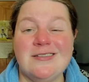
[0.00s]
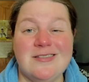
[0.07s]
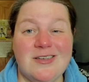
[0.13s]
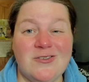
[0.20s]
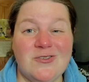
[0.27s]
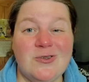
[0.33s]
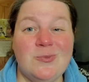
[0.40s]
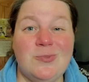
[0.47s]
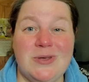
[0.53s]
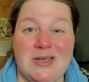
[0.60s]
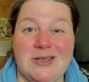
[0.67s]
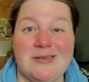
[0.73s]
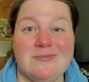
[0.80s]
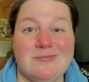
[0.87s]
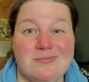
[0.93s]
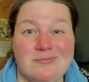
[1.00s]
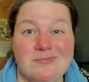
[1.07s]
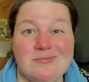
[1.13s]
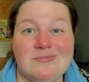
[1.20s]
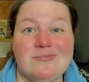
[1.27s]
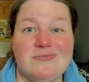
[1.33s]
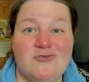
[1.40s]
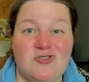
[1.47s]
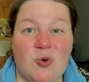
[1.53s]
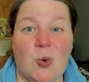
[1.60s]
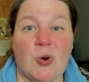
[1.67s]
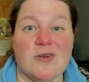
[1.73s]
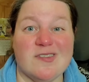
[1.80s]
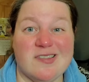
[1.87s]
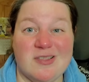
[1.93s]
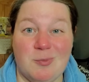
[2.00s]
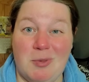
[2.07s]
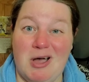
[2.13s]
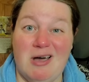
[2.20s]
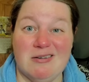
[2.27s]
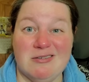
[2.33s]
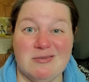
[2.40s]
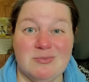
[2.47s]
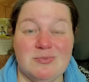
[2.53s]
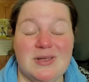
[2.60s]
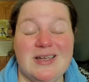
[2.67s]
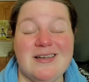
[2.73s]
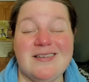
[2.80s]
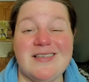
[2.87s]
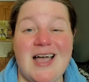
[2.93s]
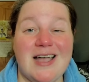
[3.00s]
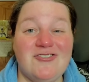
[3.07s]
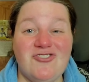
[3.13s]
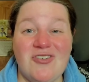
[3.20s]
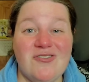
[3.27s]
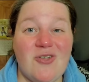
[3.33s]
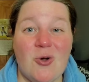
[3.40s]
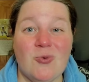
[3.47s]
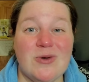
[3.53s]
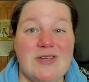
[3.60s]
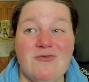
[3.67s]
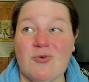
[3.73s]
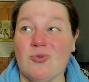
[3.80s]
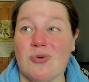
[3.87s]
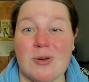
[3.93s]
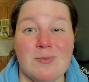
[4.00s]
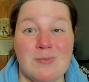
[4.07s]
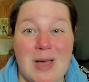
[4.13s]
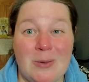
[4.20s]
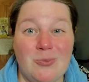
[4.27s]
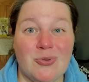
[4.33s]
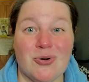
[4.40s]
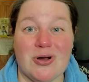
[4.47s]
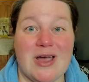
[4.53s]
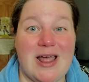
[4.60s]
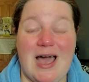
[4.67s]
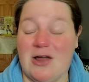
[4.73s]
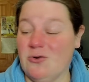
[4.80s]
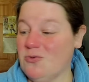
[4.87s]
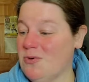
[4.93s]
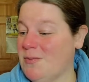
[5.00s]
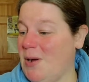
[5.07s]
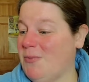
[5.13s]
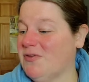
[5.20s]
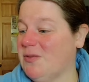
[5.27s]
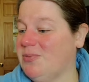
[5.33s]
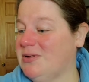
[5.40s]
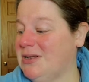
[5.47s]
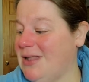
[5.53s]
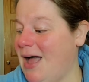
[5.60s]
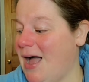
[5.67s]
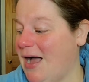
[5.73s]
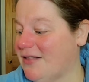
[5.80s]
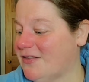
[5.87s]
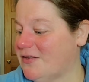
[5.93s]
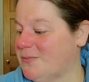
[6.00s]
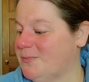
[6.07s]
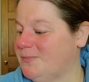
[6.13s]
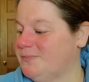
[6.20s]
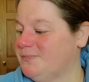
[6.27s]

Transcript: this would be towards the bottom because I just don't even remember it. I don't remember the plot.